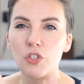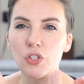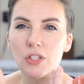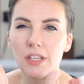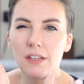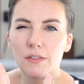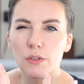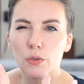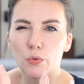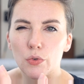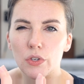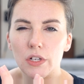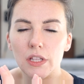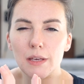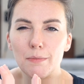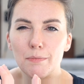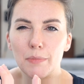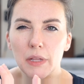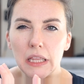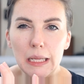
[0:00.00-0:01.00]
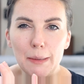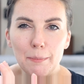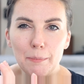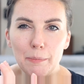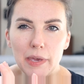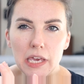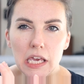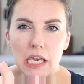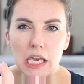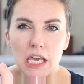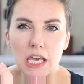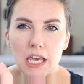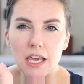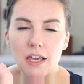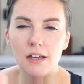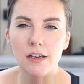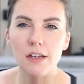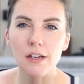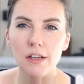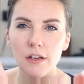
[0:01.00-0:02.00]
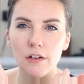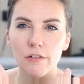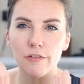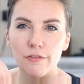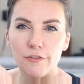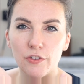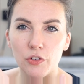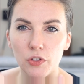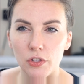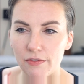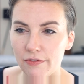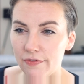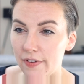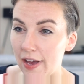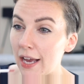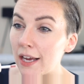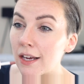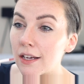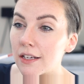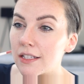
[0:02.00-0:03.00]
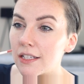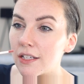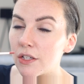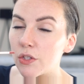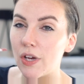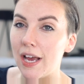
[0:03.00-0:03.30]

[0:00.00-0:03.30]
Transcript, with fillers: just gives a really plumpy, full effect.